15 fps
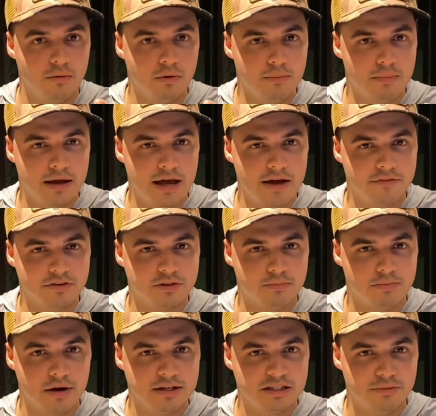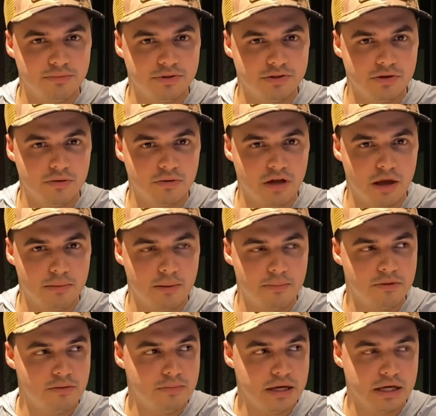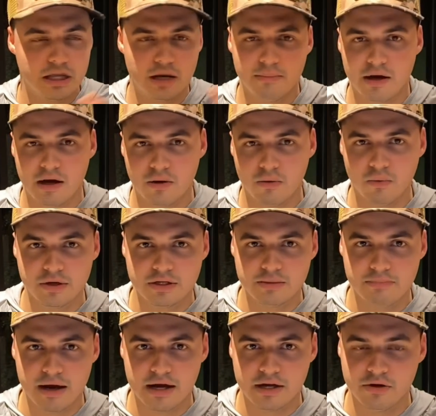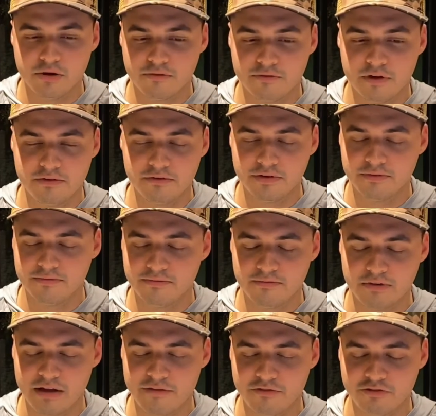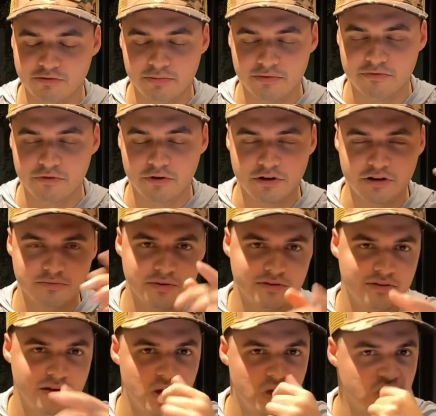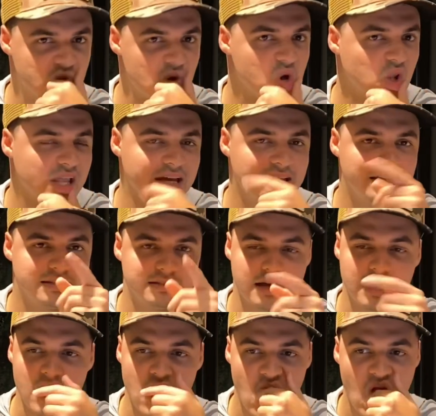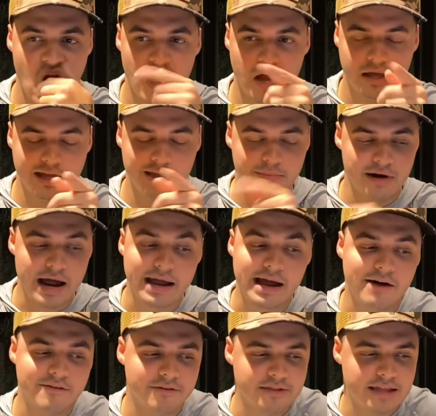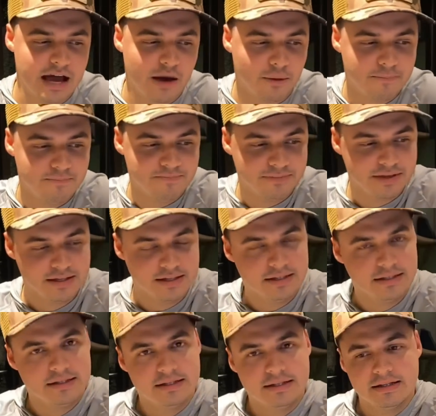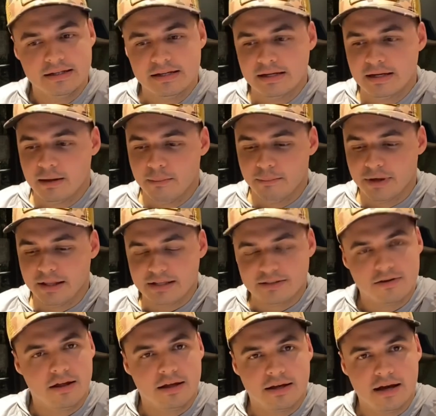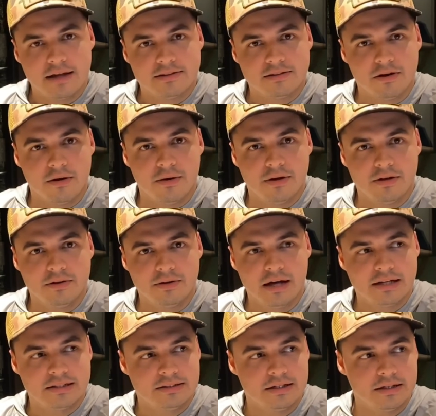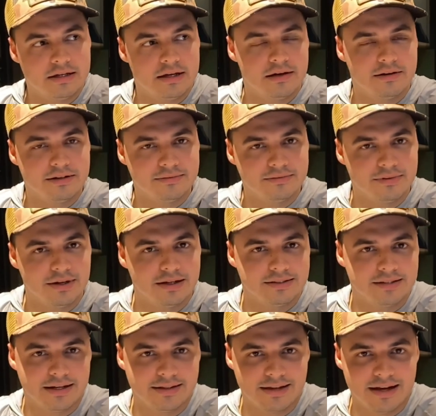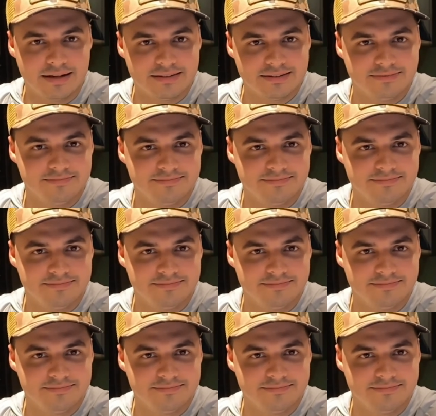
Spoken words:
We might have a surprise episode coming up in the making about what to buy your favorite fly fisherman for Christmas. So, ladies, keep your eye out for that one. But that's all I got. So, you guys take care and tight lines.